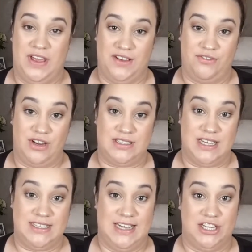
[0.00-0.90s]
favorite
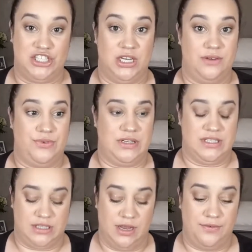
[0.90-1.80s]
is actually a
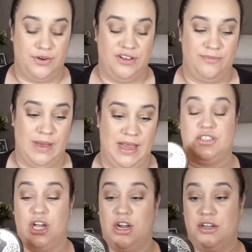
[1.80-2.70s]
rediscovery of my
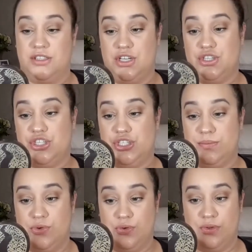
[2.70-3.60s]
Tarte
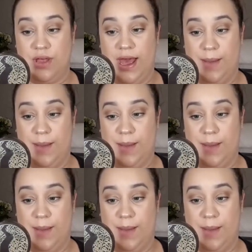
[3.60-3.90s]
Smooth